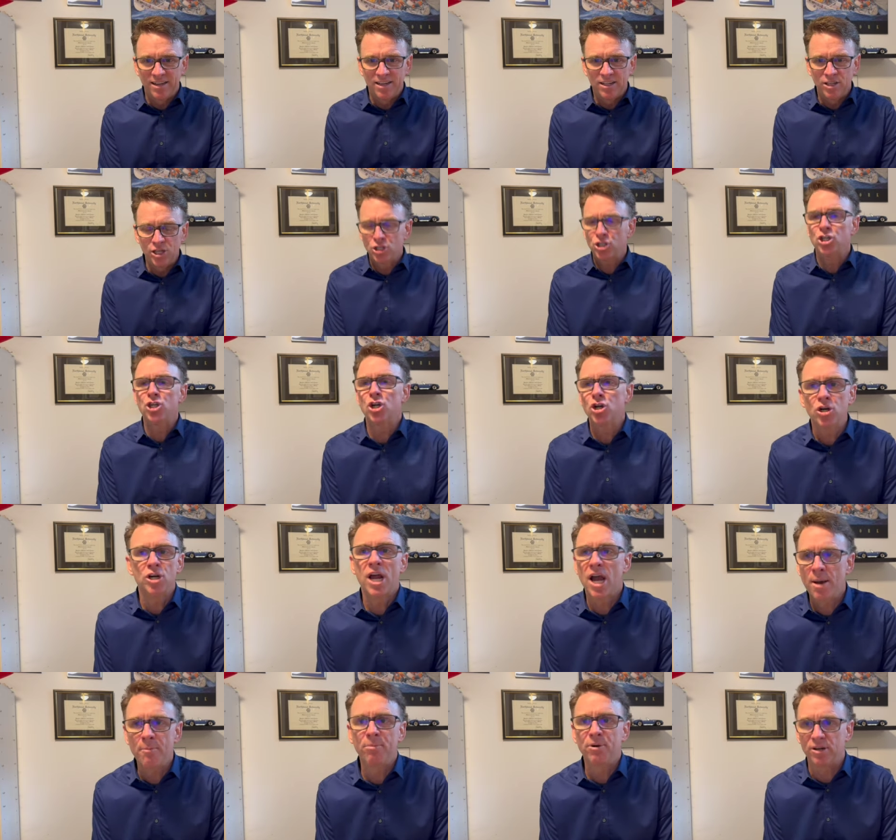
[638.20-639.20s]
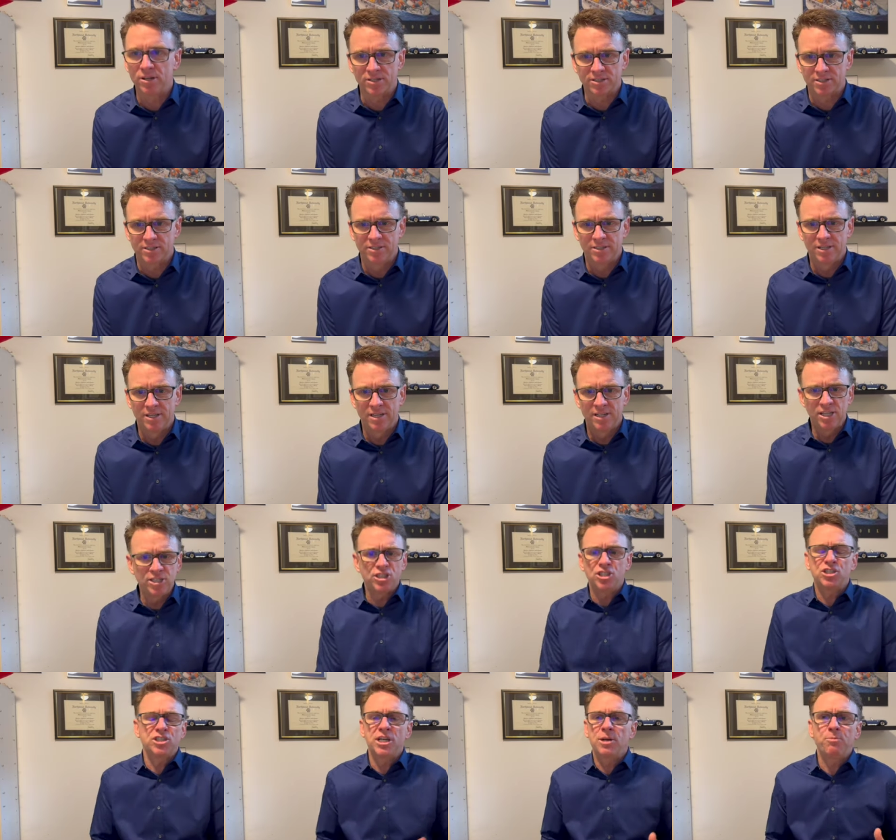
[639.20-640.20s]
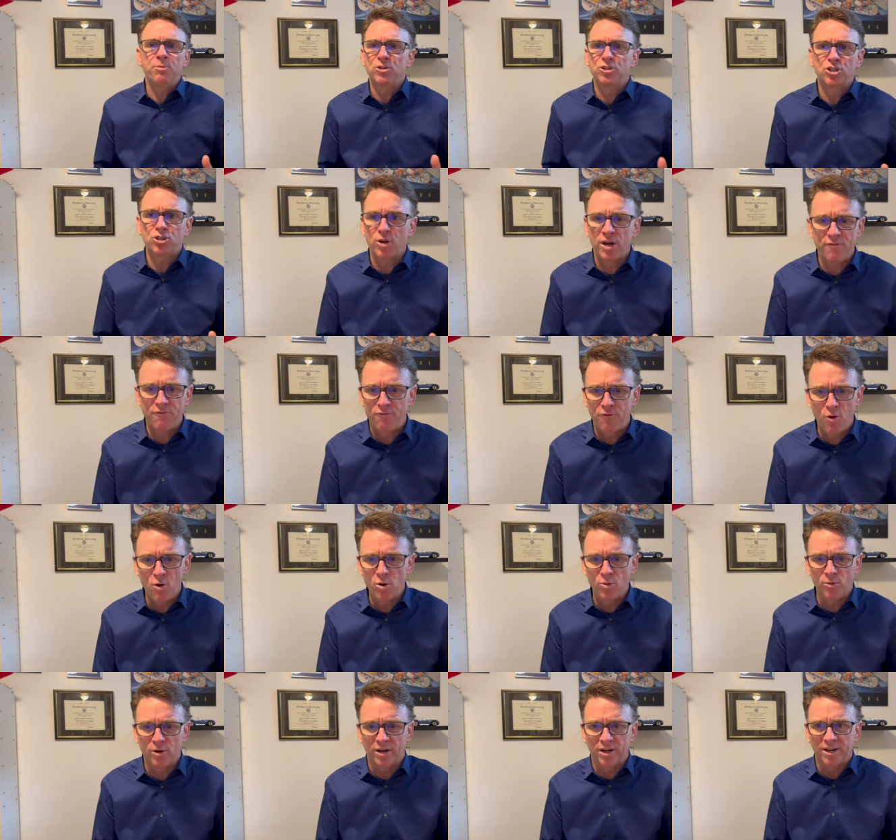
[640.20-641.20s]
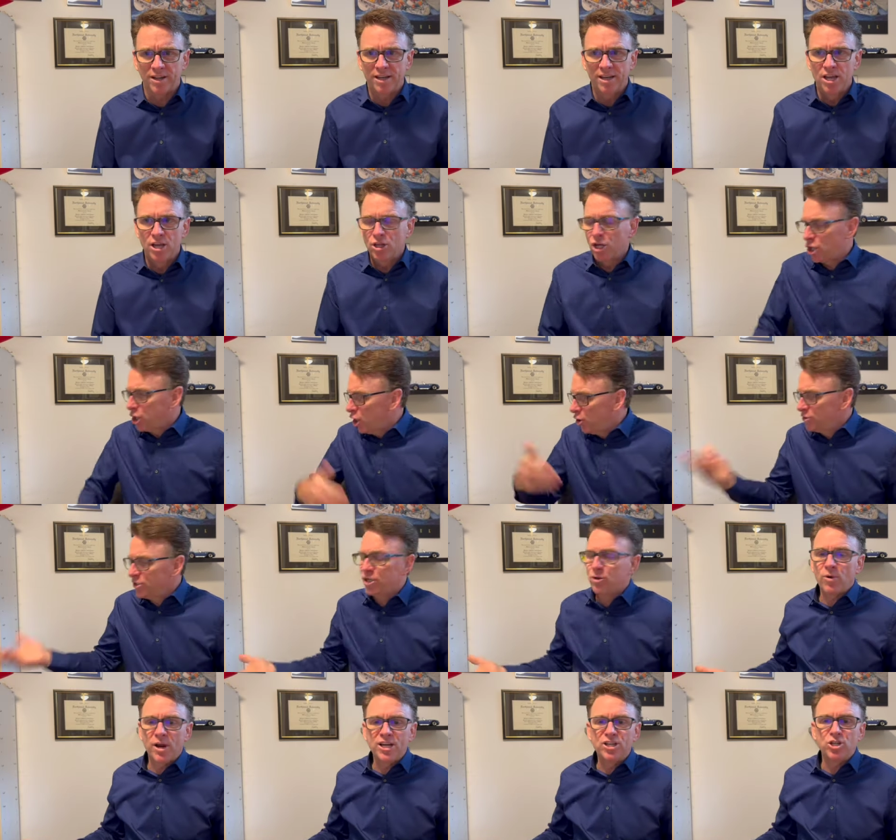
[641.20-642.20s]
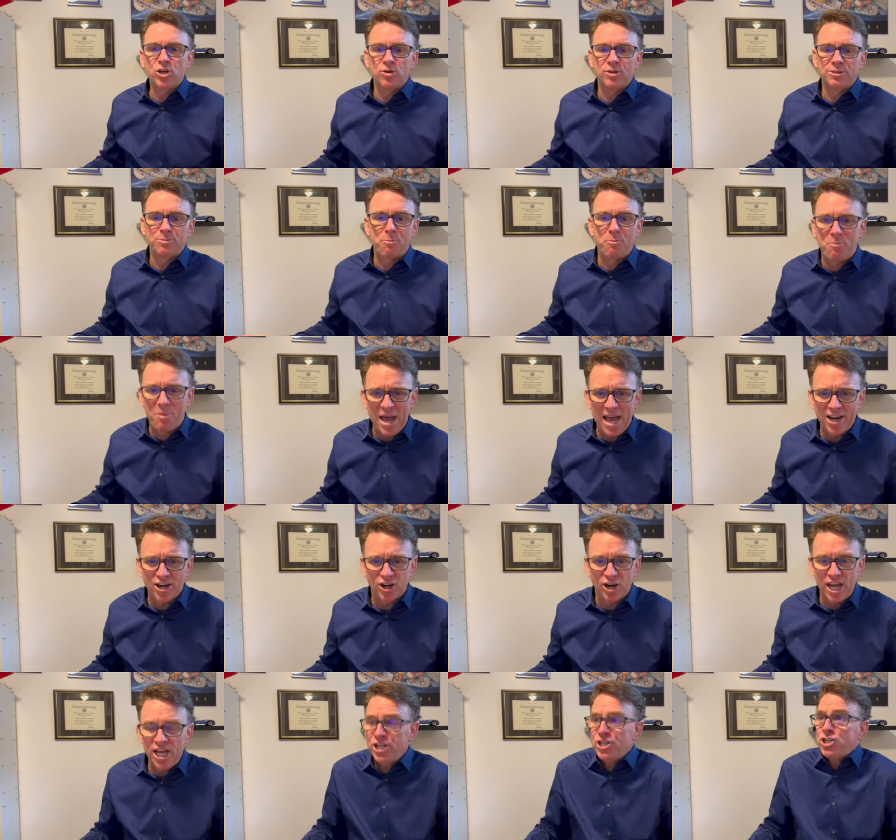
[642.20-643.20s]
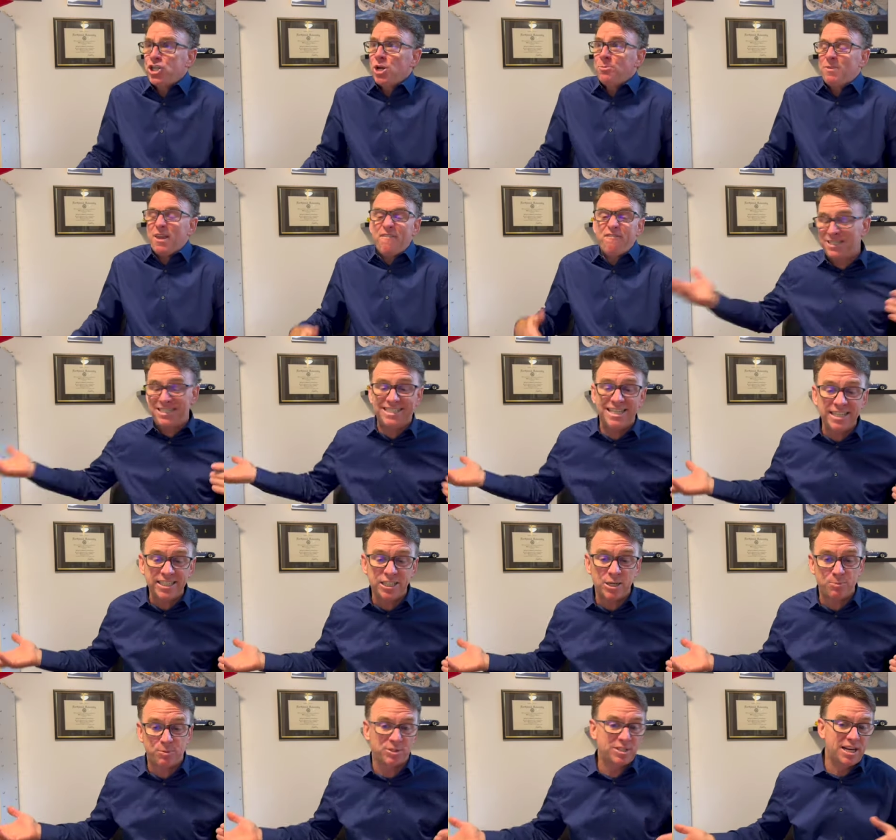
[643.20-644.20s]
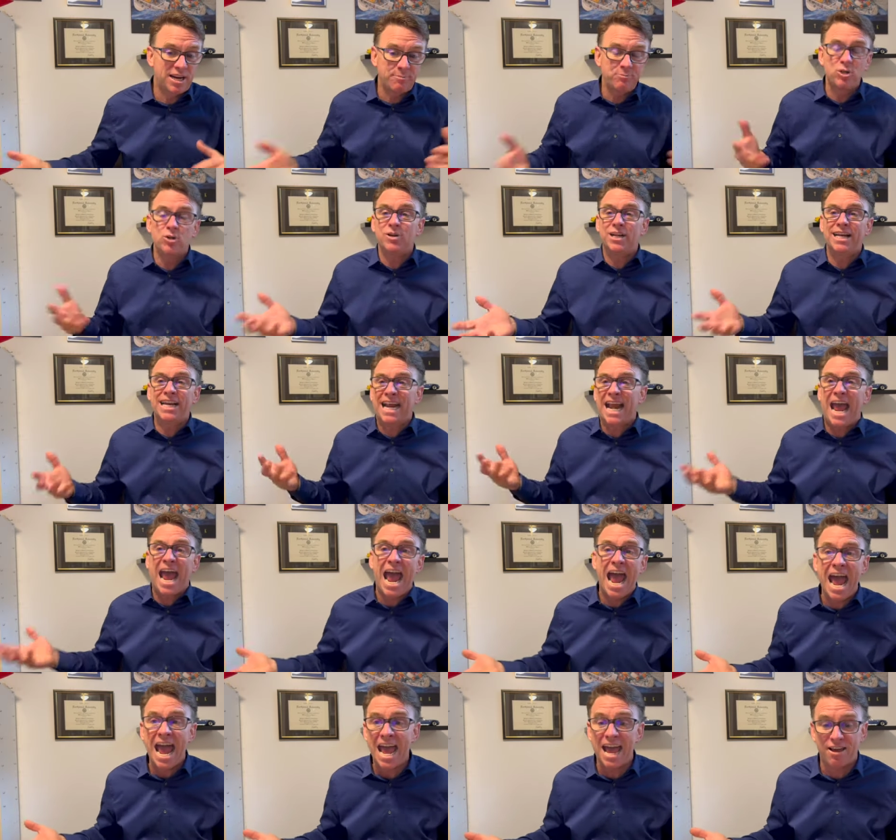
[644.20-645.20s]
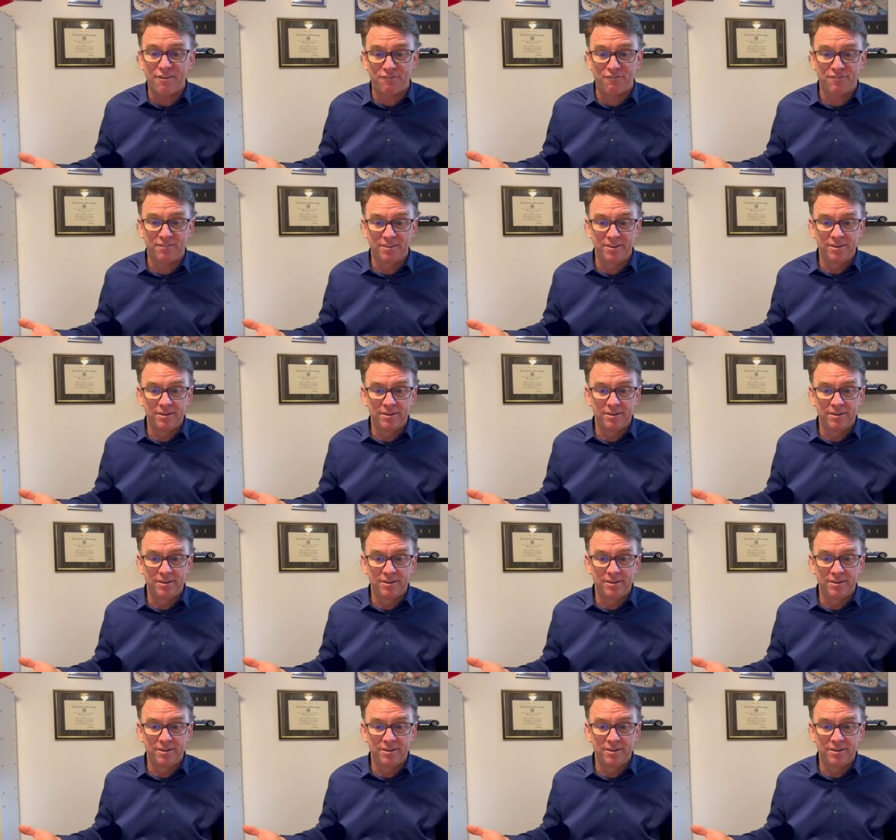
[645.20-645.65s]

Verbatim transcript: These are your numbers. This is simple, straightforward. The closing ratio is better. It should be sixty percent. I'm doing it at half.